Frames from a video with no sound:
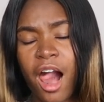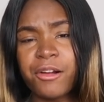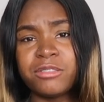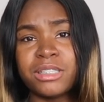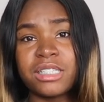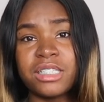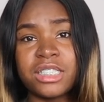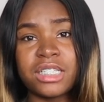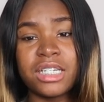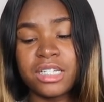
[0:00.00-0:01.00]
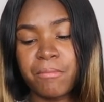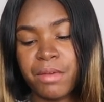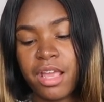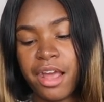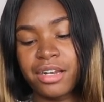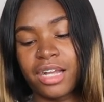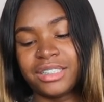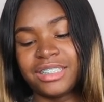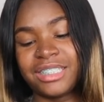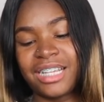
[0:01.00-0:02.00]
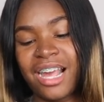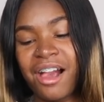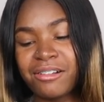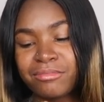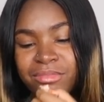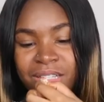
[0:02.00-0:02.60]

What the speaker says: was basically just eating the meat and not the skin.